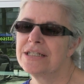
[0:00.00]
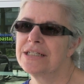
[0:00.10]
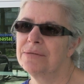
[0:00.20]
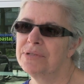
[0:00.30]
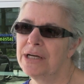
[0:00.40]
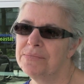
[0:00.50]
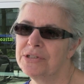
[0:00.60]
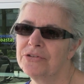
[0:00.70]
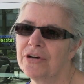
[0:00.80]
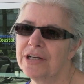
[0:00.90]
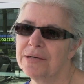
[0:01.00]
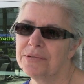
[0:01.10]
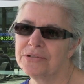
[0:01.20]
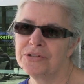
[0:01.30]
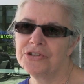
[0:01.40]
Sometimes they're not
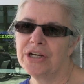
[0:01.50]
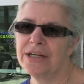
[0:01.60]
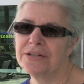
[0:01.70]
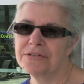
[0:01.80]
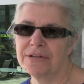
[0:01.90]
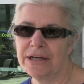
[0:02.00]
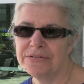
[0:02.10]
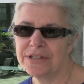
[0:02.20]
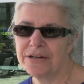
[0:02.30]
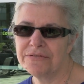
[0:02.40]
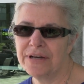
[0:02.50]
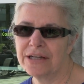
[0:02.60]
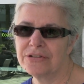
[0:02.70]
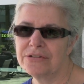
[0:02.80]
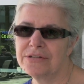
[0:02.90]
able to change lifestyle
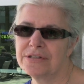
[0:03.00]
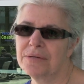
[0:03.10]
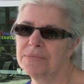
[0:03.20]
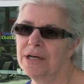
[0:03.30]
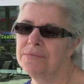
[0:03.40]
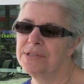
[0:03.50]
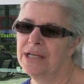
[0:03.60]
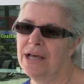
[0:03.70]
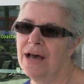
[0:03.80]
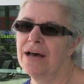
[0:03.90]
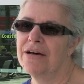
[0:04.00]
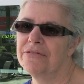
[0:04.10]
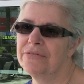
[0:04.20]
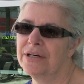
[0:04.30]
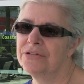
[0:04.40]
factors. Sometimes they
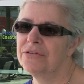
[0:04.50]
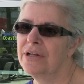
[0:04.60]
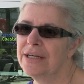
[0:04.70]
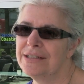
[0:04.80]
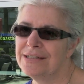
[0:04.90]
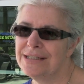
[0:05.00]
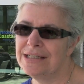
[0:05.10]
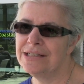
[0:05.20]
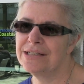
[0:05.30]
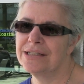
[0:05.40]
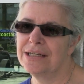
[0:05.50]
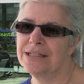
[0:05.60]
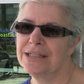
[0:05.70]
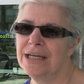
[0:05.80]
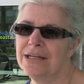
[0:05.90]
have underlying disease
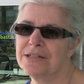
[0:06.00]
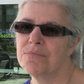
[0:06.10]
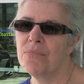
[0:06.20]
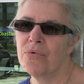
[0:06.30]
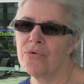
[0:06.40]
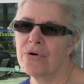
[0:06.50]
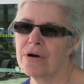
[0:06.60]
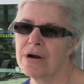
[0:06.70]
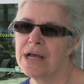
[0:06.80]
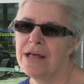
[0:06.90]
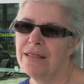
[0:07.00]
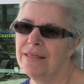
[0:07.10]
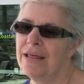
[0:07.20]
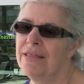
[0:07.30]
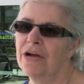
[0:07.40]
that takes more
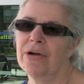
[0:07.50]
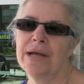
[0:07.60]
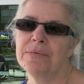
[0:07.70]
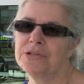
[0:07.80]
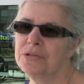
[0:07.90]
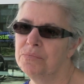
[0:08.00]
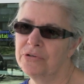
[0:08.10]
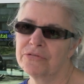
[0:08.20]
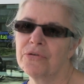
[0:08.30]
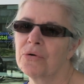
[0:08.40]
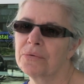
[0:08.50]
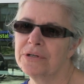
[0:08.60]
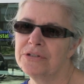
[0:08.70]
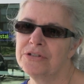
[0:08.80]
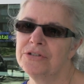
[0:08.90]
than they're able to put
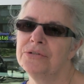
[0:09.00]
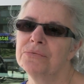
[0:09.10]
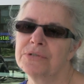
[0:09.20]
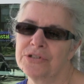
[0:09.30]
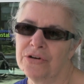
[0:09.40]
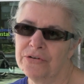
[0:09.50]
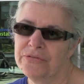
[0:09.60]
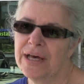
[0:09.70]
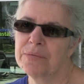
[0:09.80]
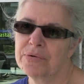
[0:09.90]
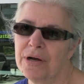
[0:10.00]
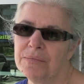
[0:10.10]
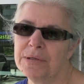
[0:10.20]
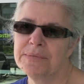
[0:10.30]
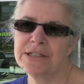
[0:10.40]
forward to resolve that
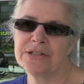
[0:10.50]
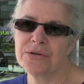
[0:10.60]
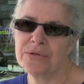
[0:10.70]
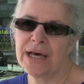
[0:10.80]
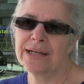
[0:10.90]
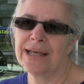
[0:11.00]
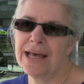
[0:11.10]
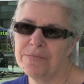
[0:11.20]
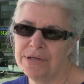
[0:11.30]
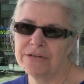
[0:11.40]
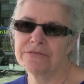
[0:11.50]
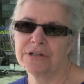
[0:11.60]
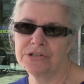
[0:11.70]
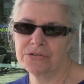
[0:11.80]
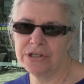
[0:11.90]
problem. And so that can be a
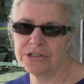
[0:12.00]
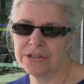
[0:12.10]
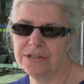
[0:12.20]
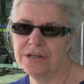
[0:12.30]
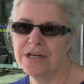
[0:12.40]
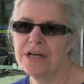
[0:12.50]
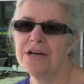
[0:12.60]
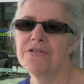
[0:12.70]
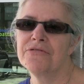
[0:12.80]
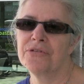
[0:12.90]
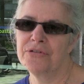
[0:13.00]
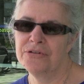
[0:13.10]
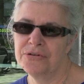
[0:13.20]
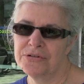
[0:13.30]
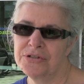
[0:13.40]
frustration for
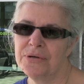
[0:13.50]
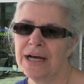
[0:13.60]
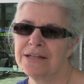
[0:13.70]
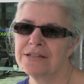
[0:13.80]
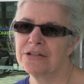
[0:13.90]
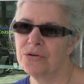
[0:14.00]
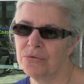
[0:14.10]
the nurse who has the